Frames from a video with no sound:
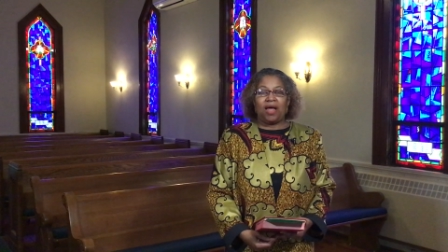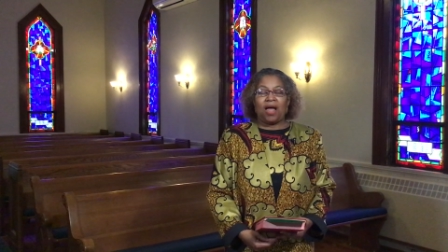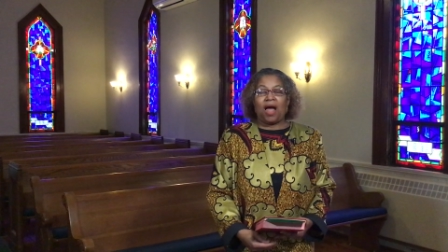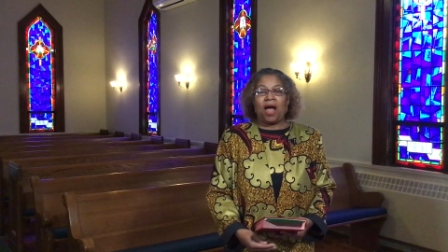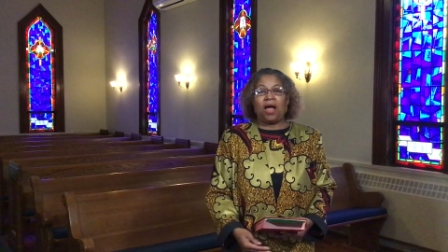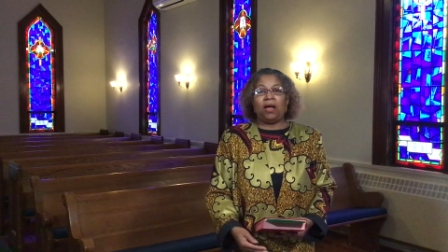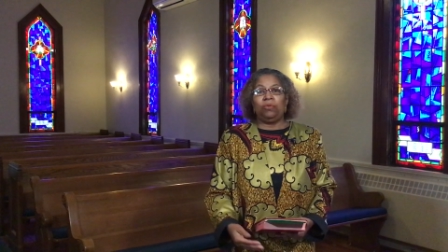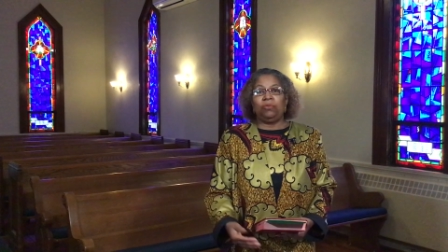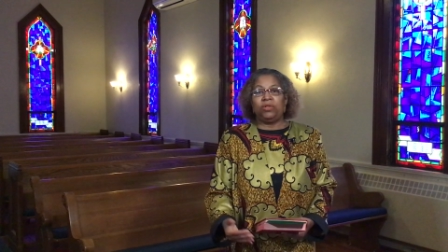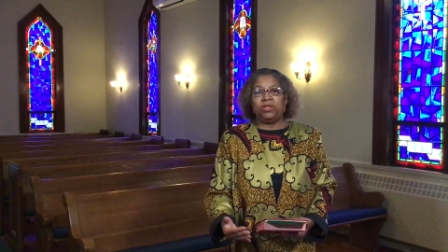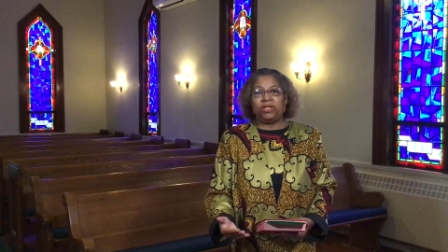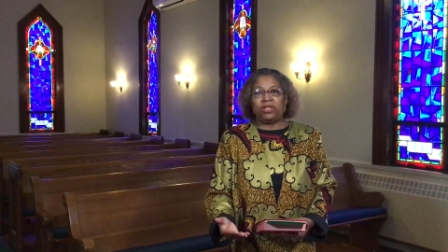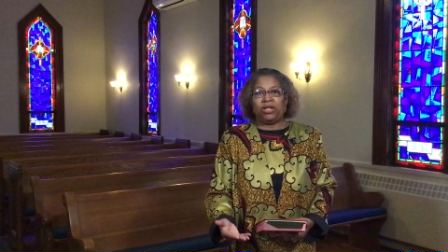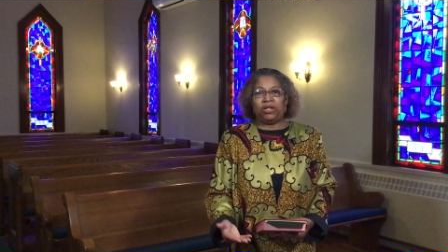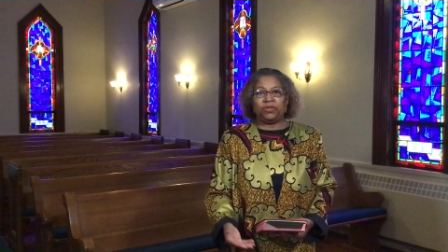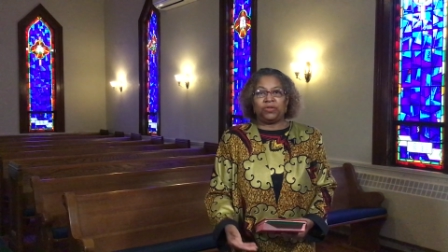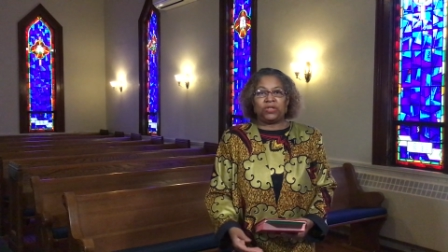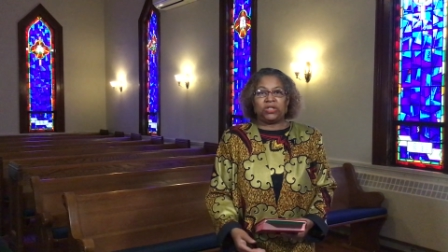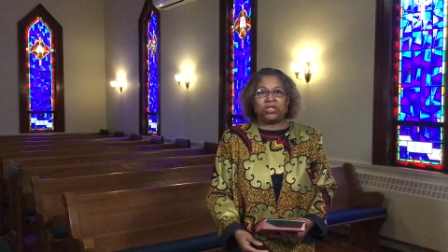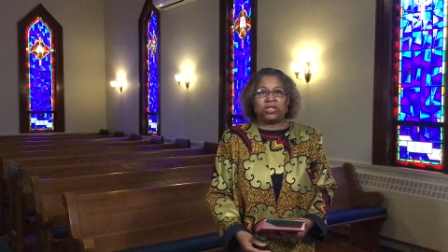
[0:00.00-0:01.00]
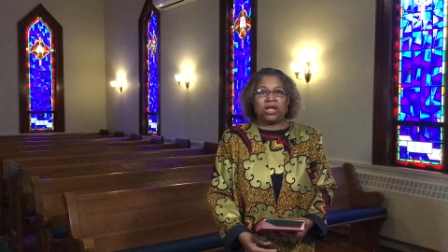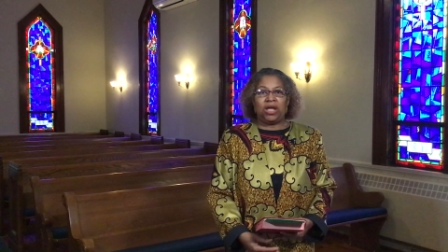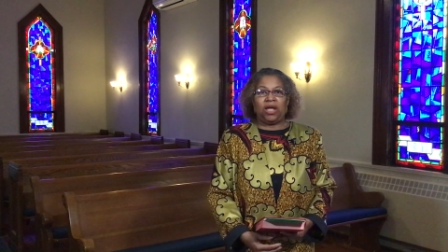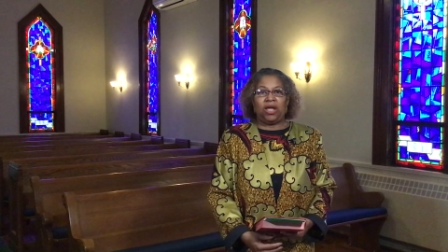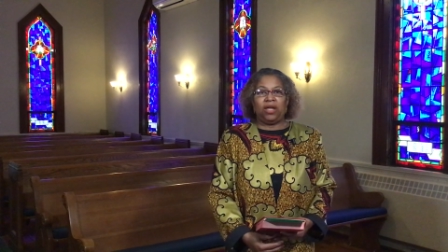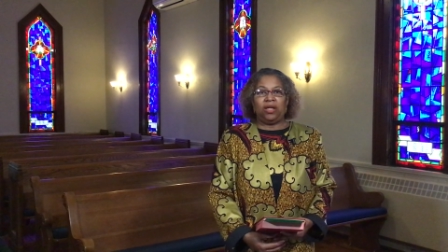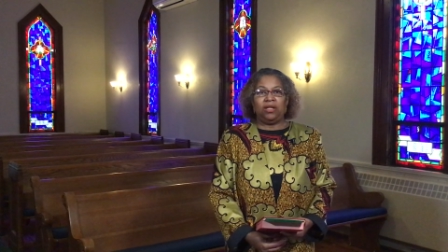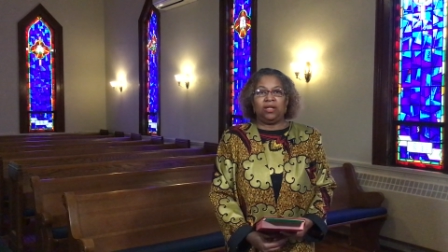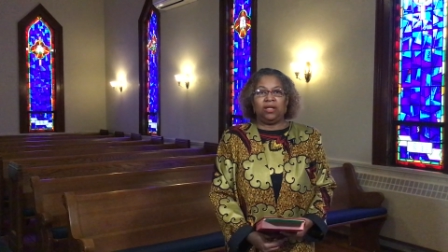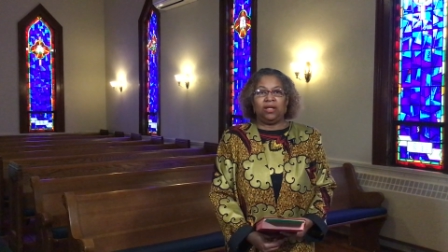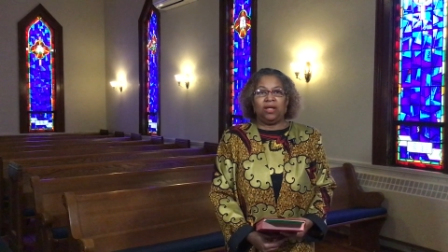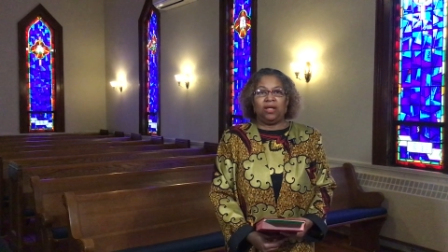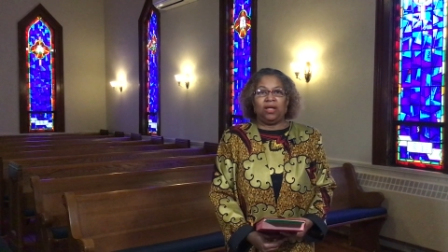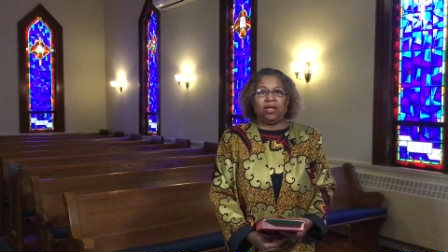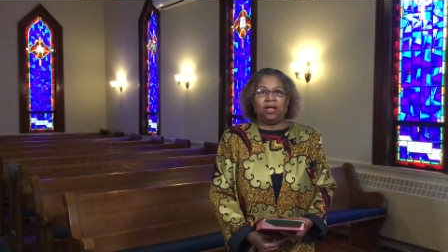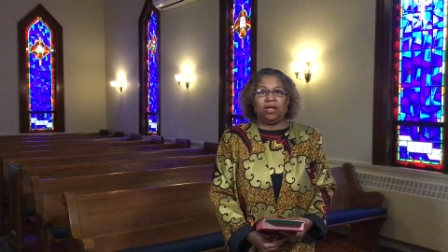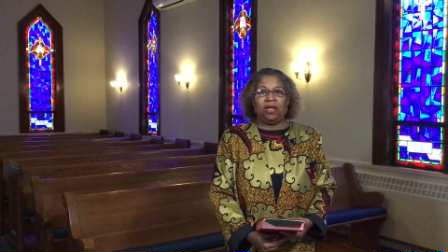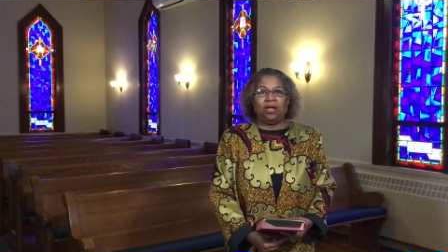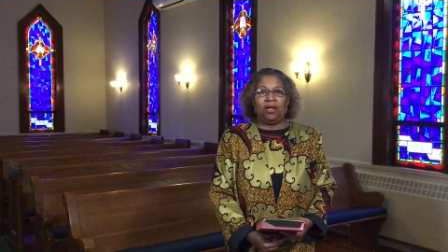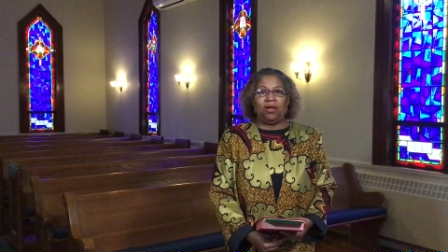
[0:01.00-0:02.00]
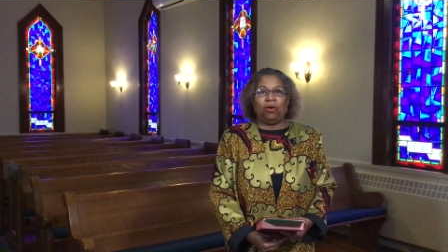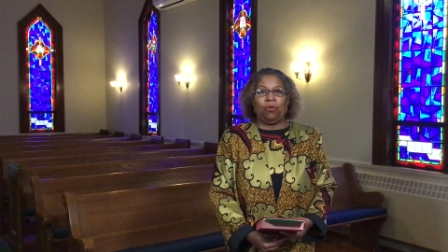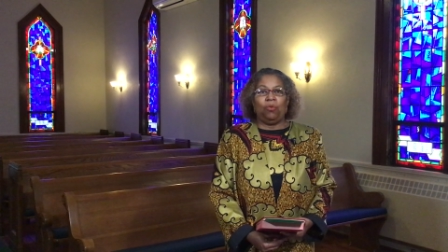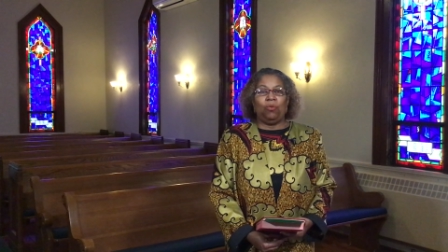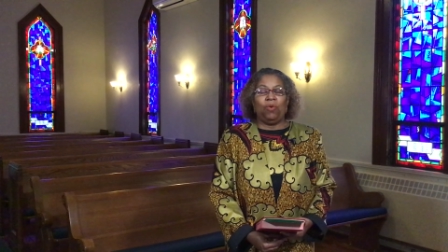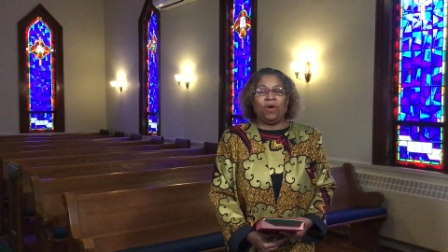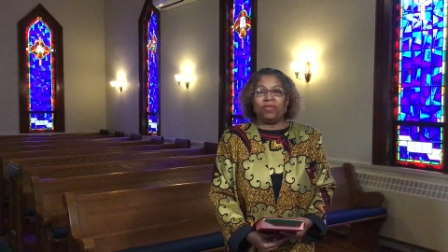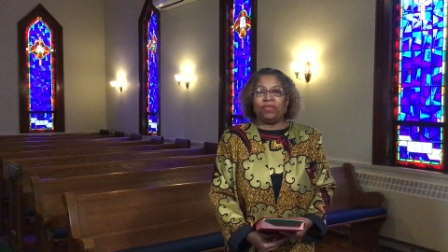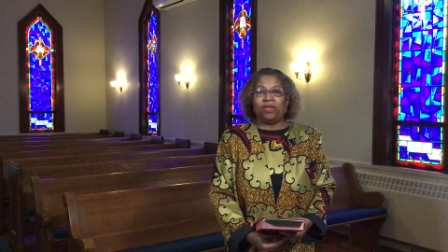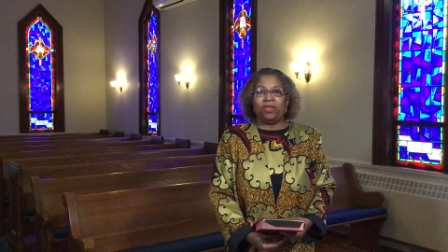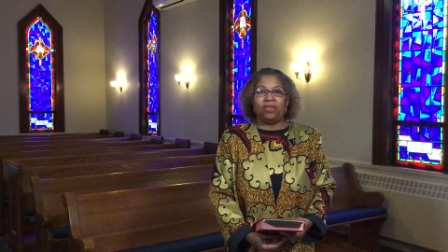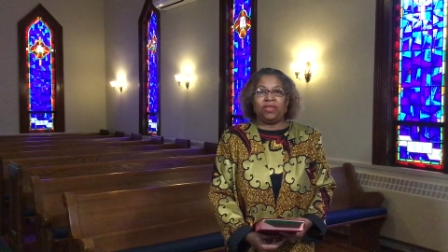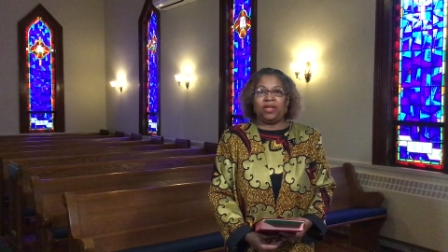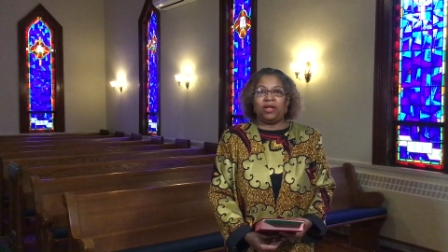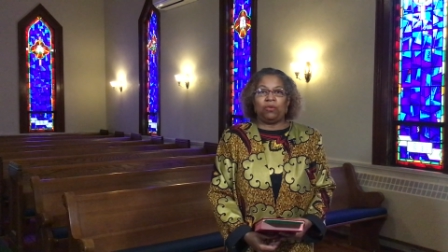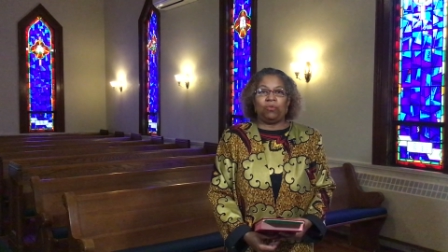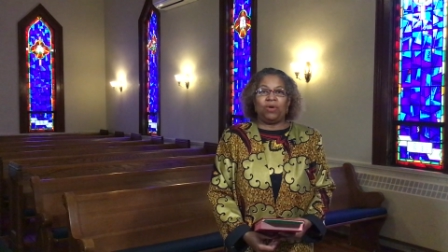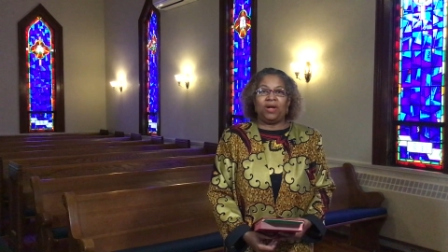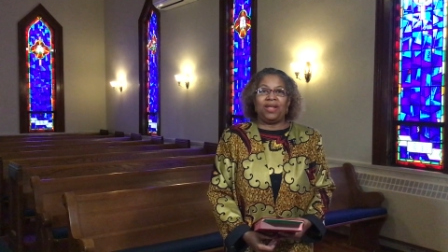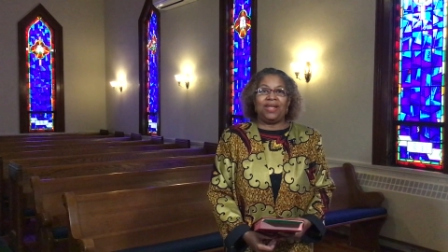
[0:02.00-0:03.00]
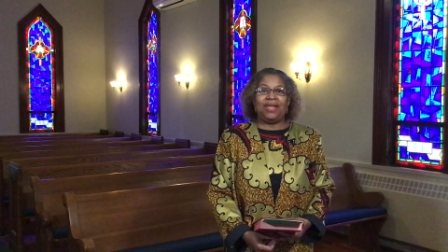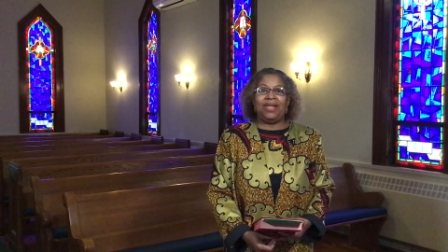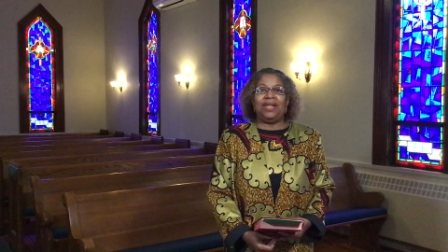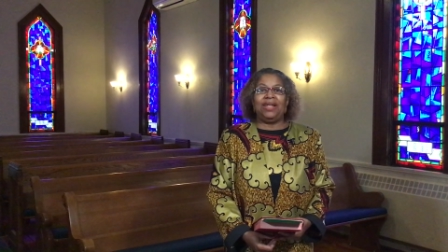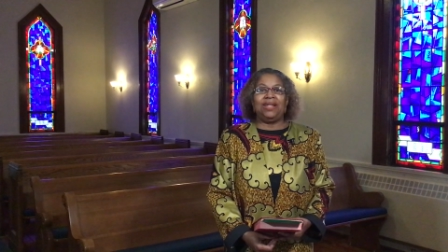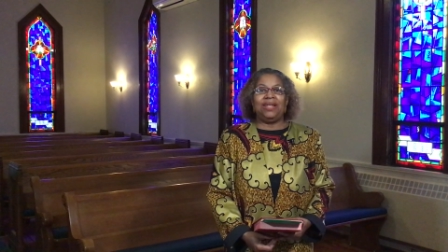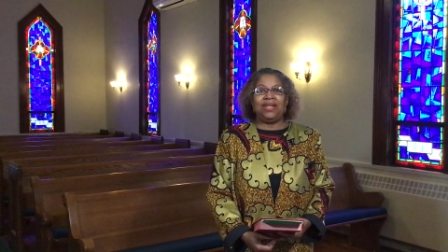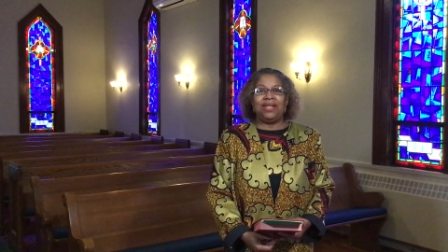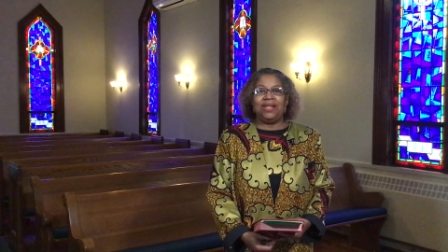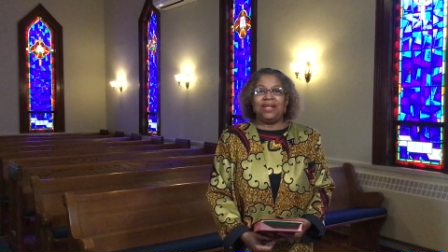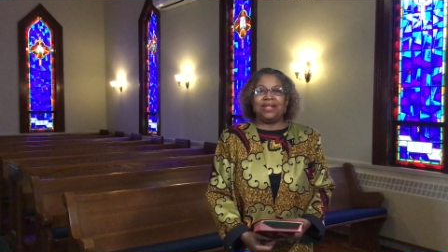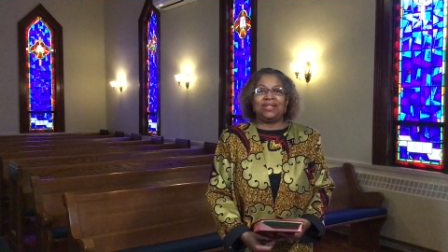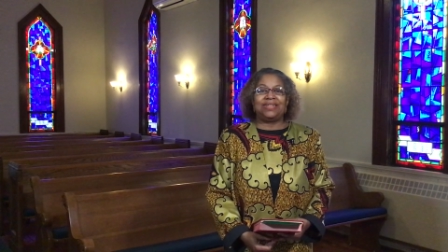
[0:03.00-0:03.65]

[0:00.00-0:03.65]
I would dare say, whether there were any